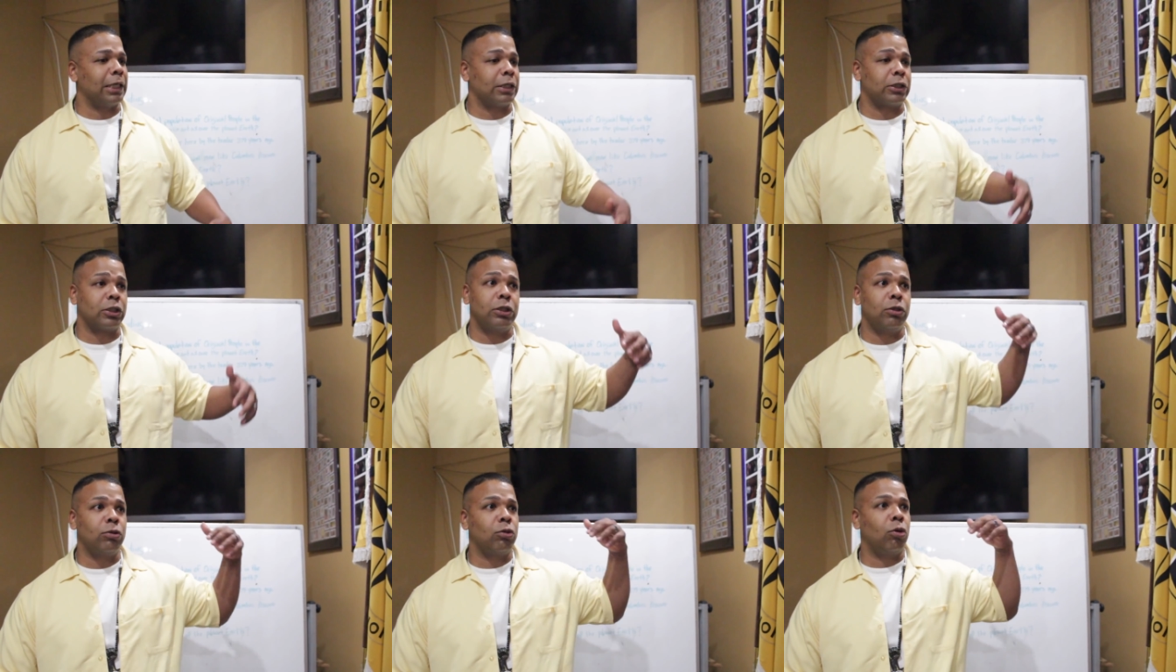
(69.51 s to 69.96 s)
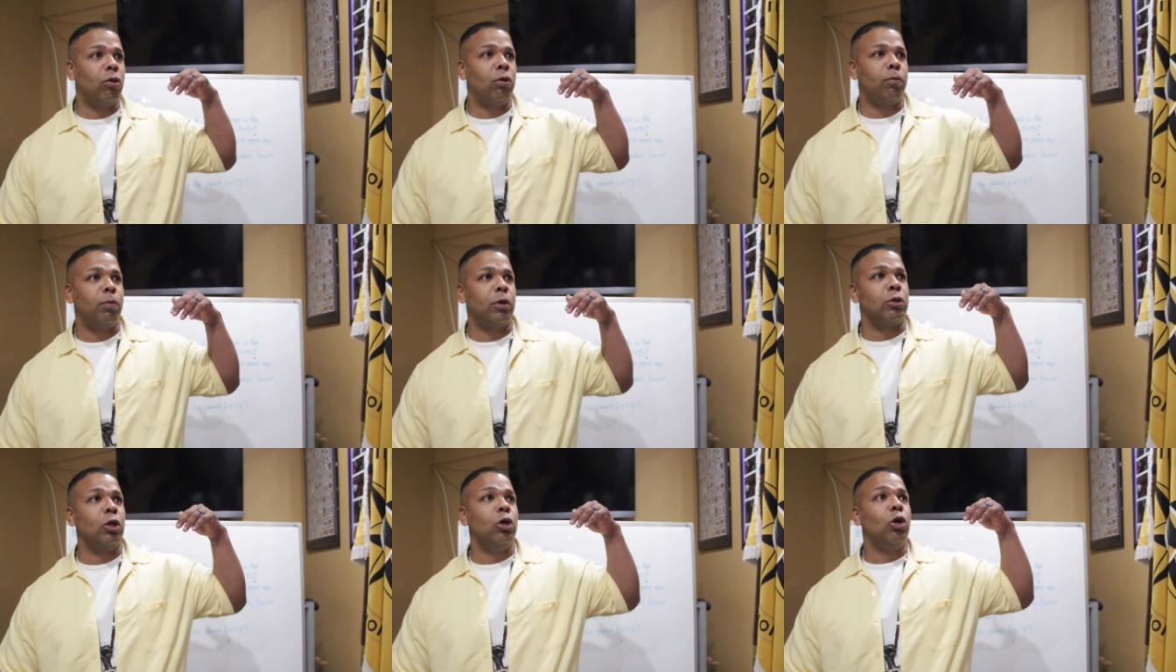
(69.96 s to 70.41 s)
I still go
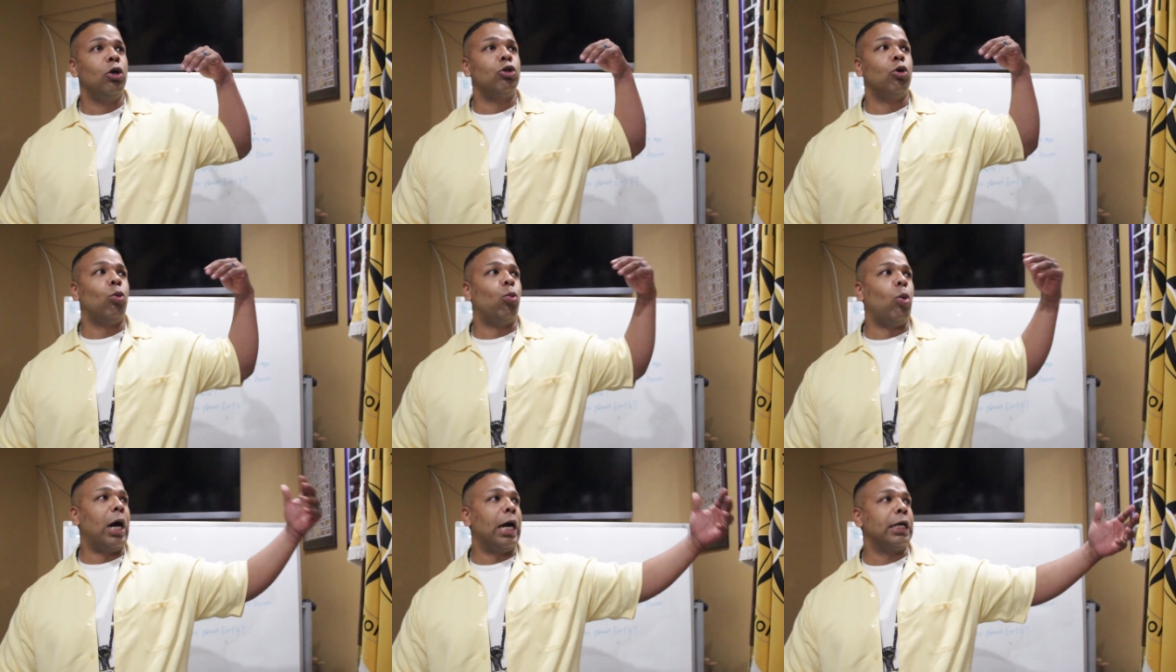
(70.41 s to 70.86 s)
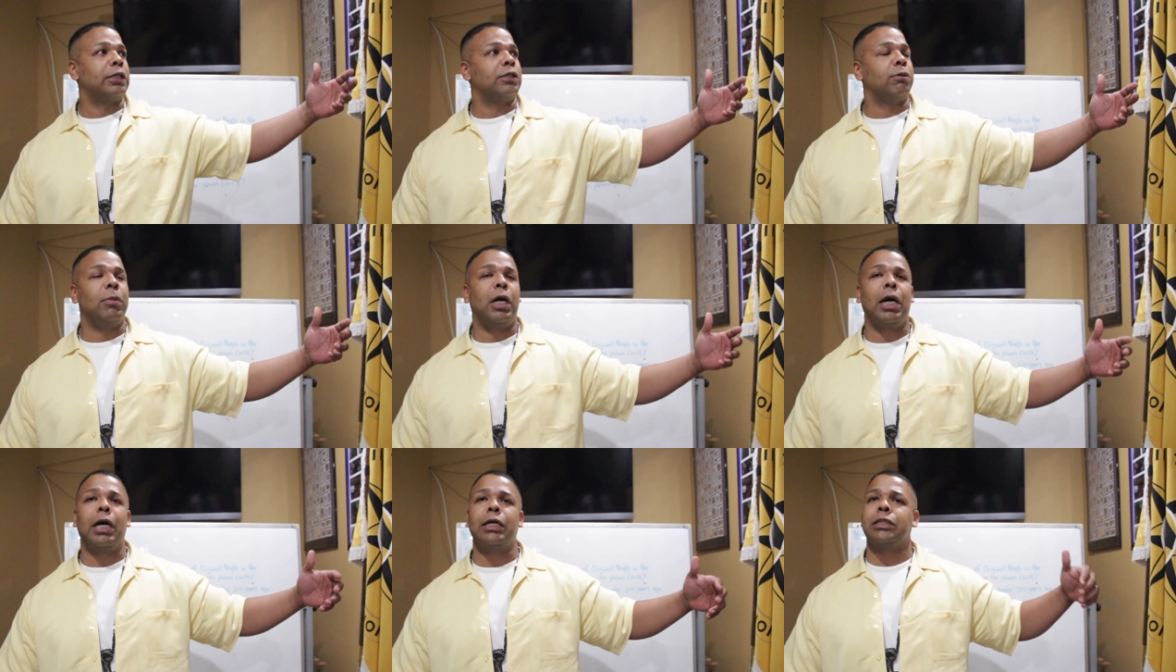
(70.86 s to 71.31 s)
up on the whys
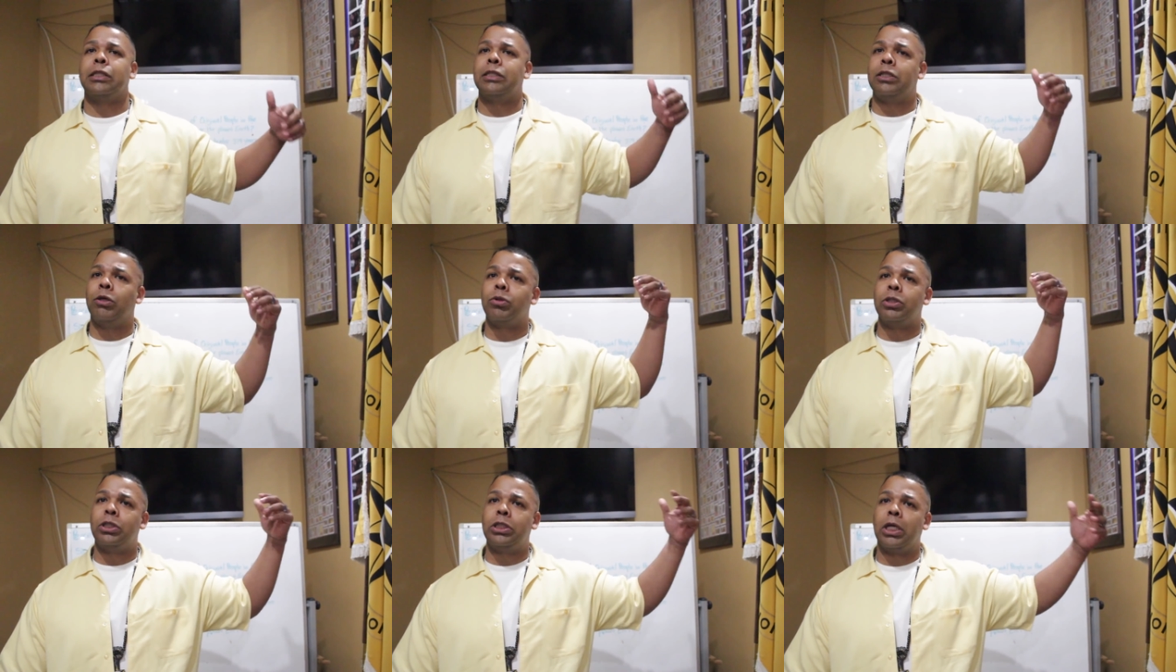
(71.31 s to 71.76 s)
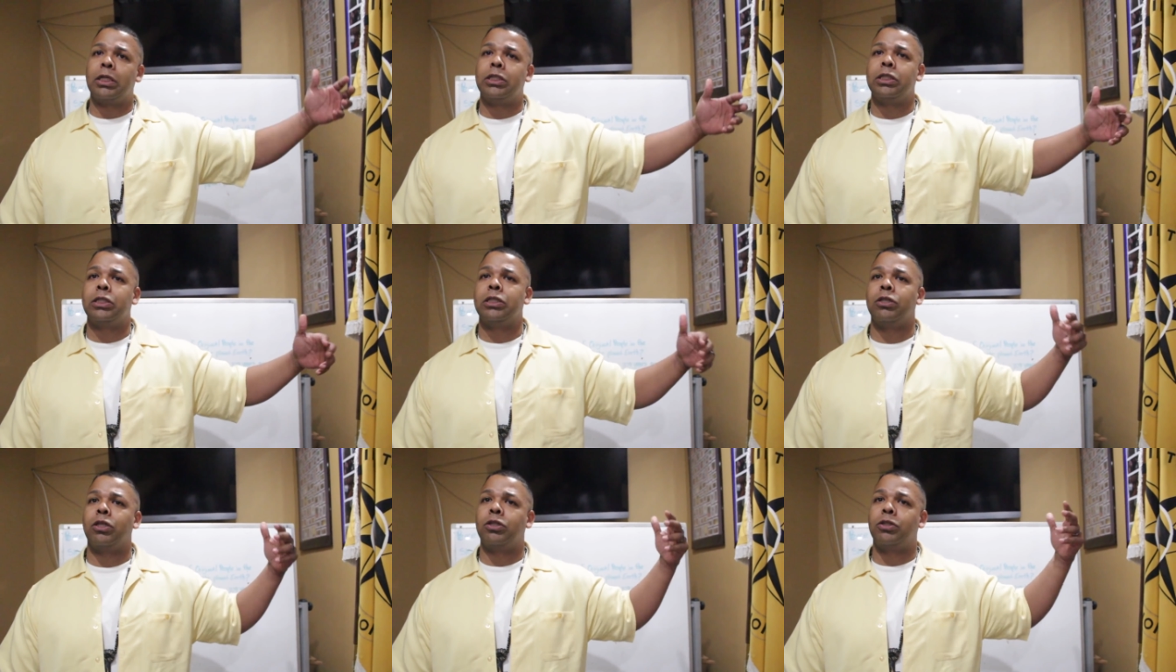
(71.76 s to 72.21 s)
and minds and deal with
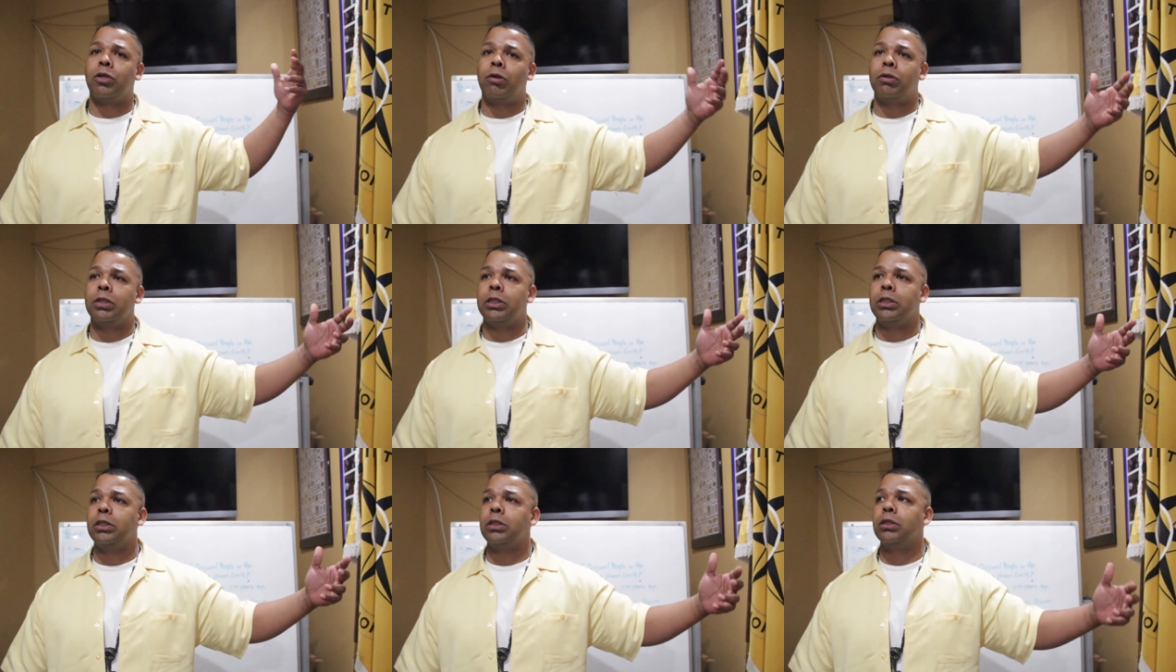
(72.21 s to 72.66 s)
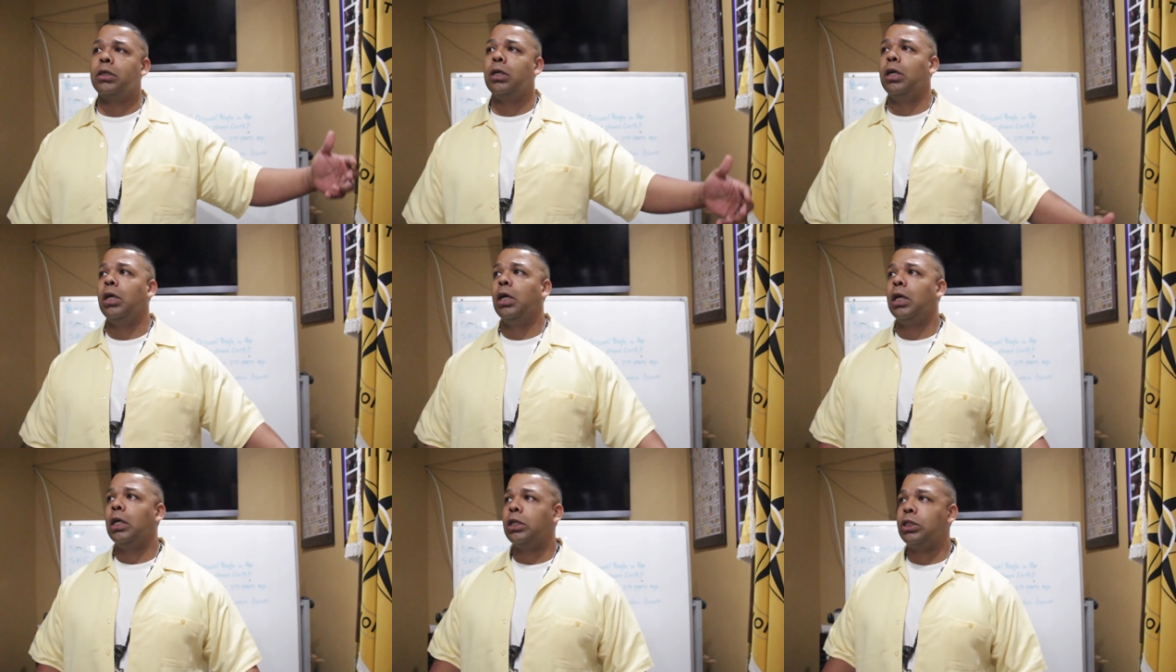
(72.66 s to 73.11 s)
judges and attorneys
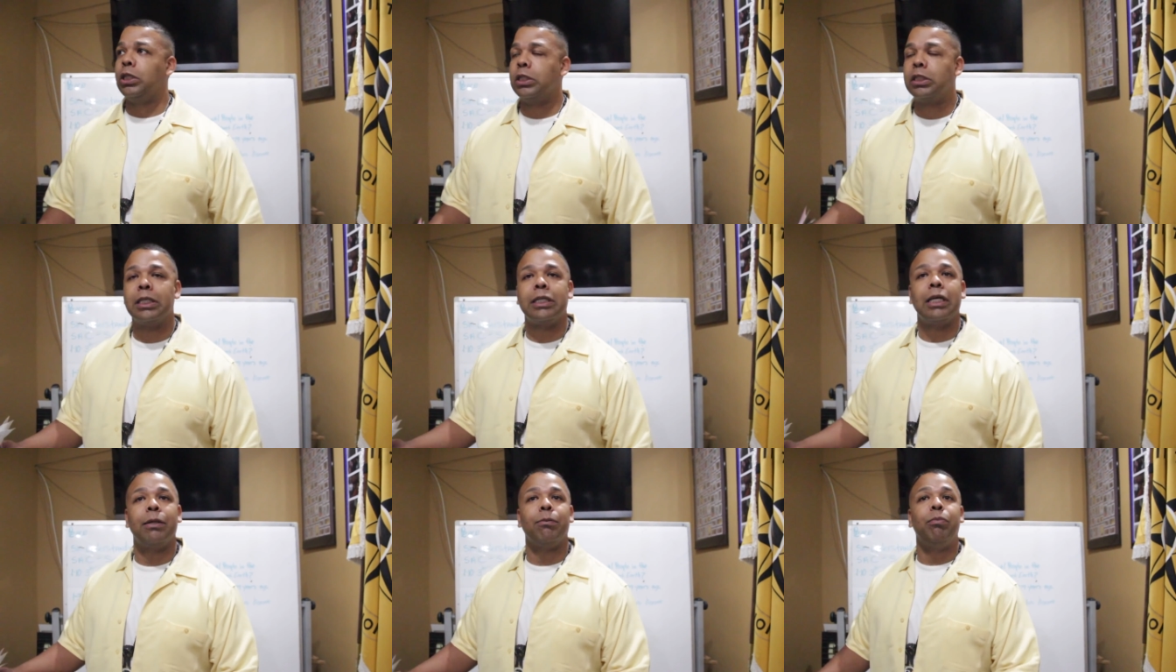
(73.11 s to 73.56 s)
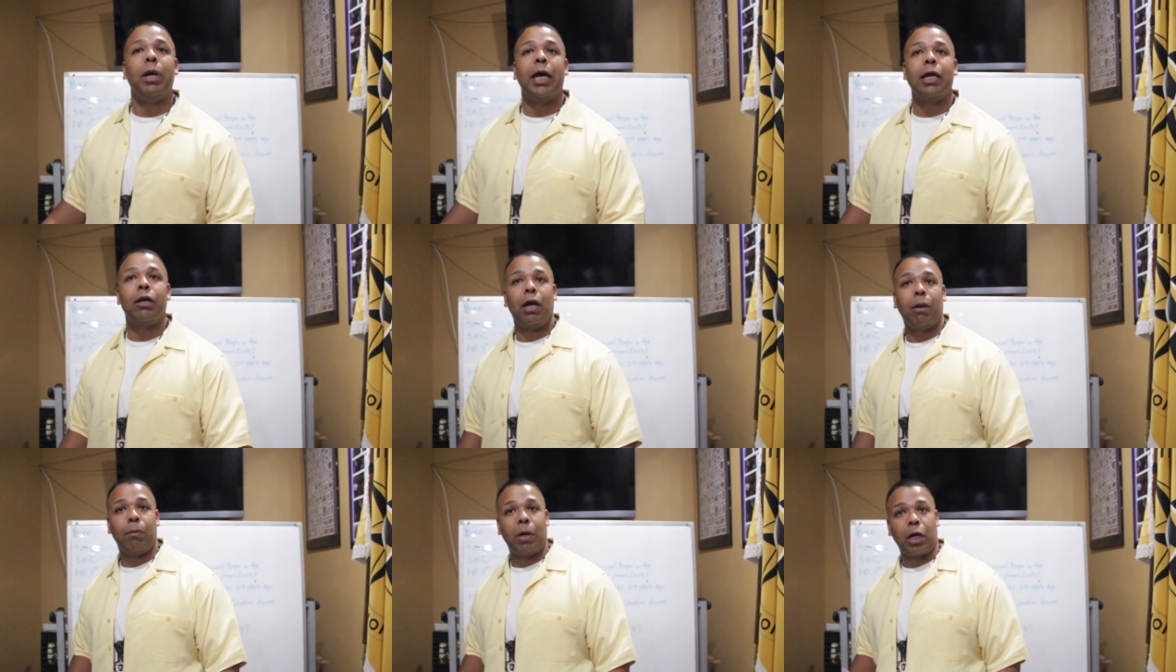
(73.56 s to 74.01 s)
just to get
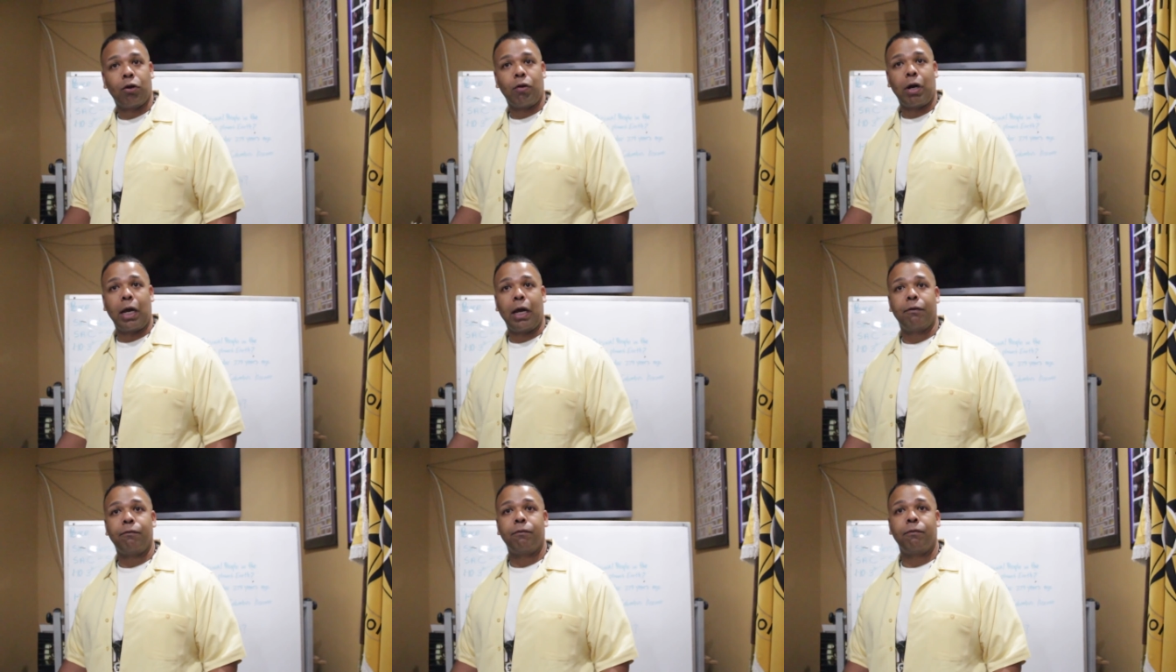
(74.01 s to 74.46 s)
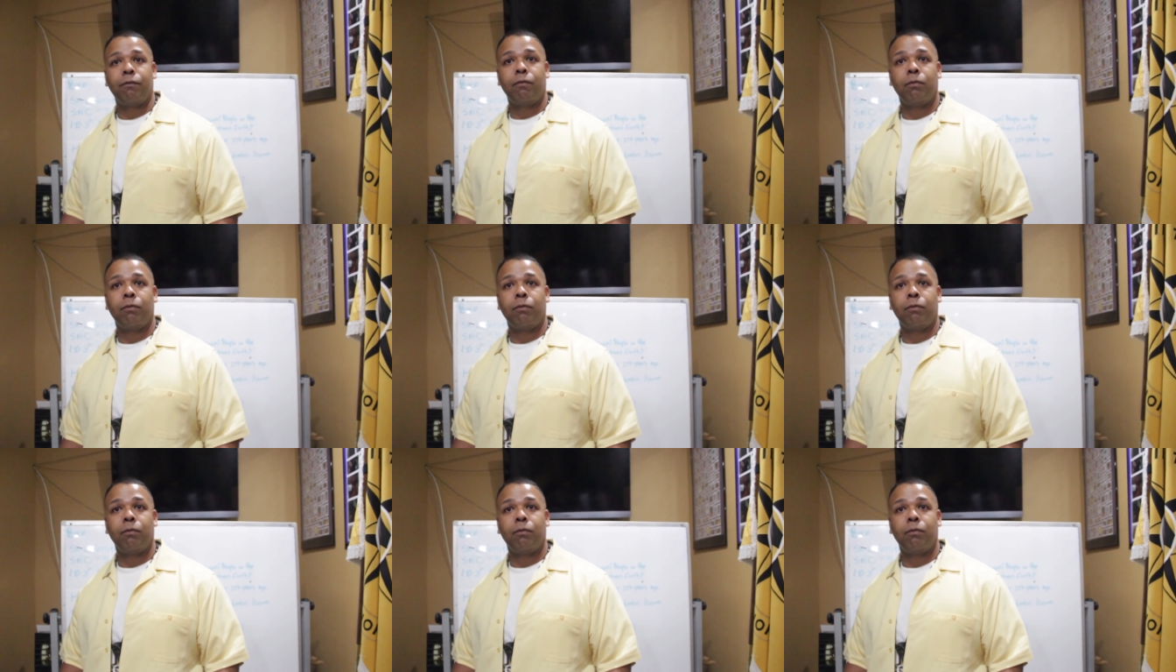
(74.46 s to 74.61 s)
better at my craft.